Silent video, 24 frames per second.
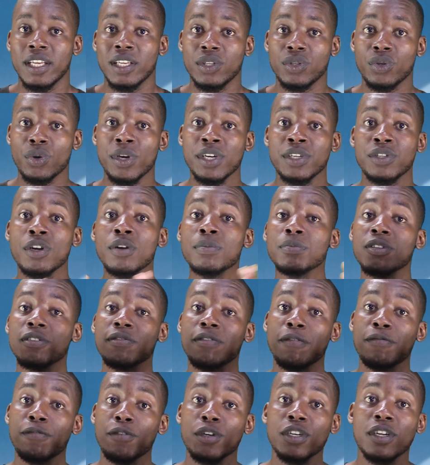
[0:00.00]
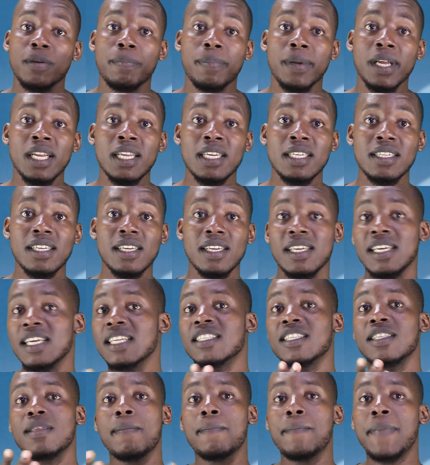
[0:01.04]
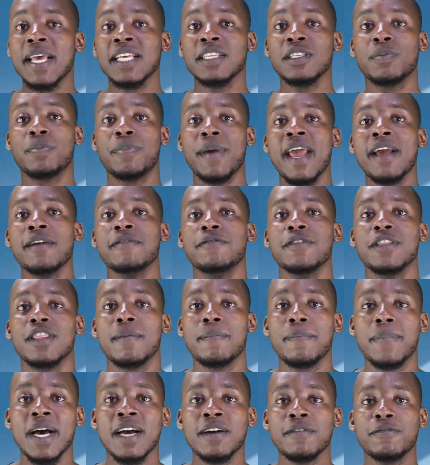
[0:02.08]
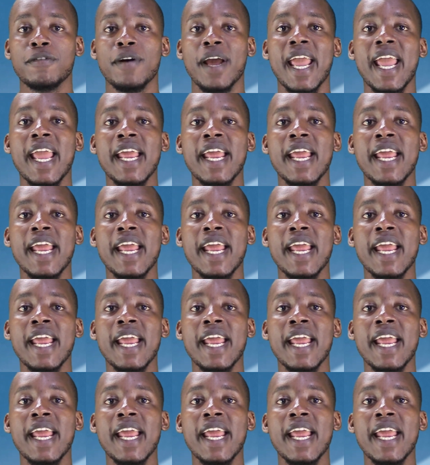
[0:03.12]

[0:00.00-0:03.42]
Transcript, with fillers: So in terms of affordability, it's the best bang for the buck for